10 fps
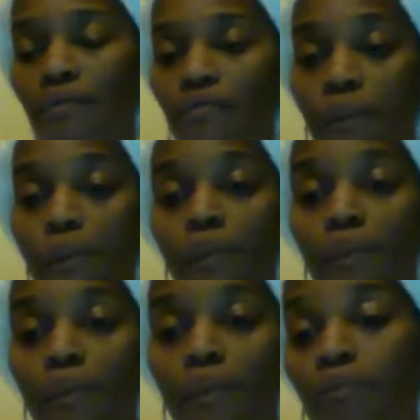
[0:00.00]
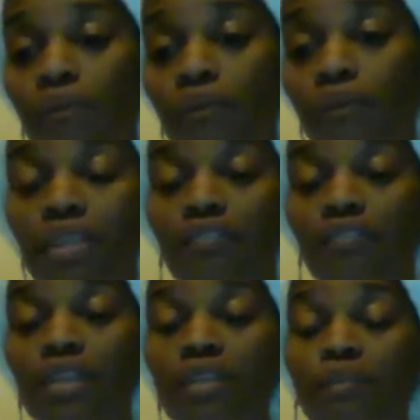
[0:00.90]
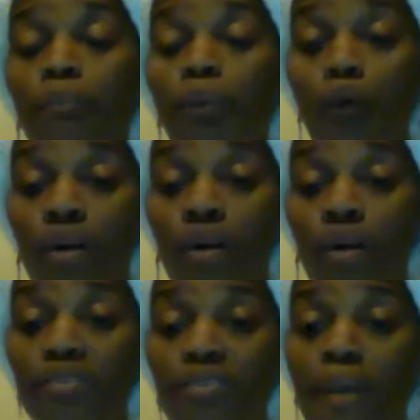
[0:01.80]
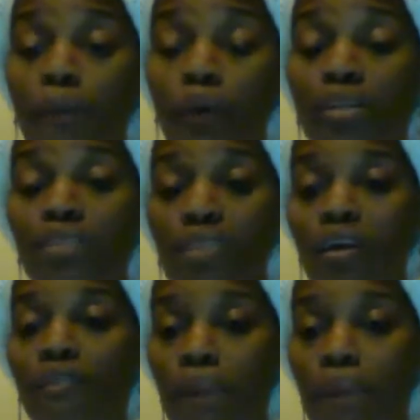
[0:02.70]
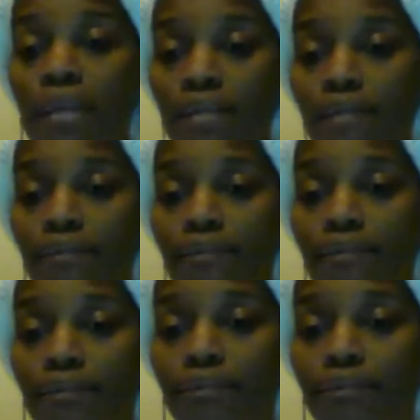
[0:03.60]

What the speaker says: from the different ports and points of the body.